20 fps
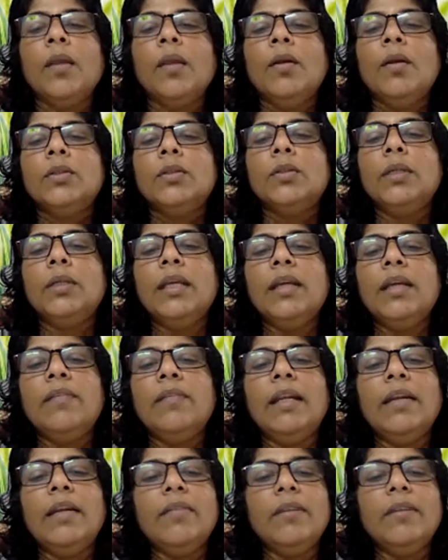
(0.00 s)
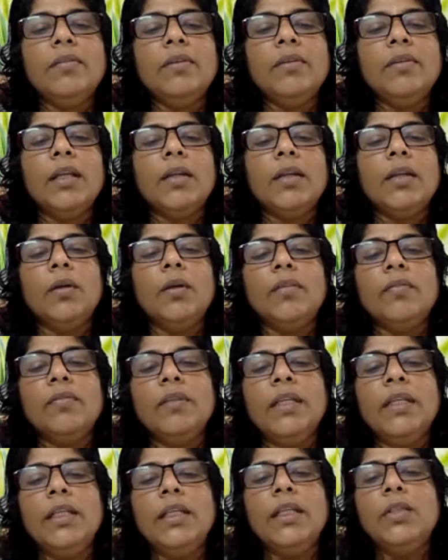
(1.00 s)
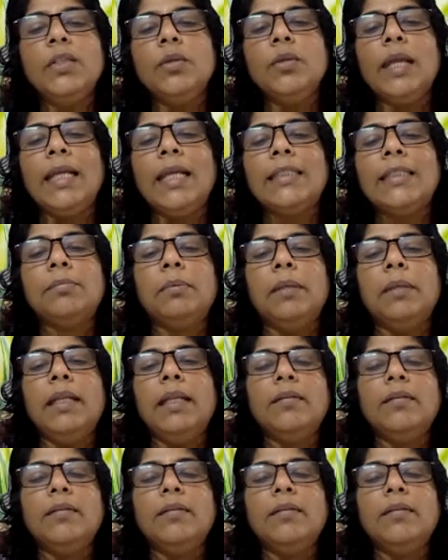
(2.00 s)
So here, whenever we are going, we need to explain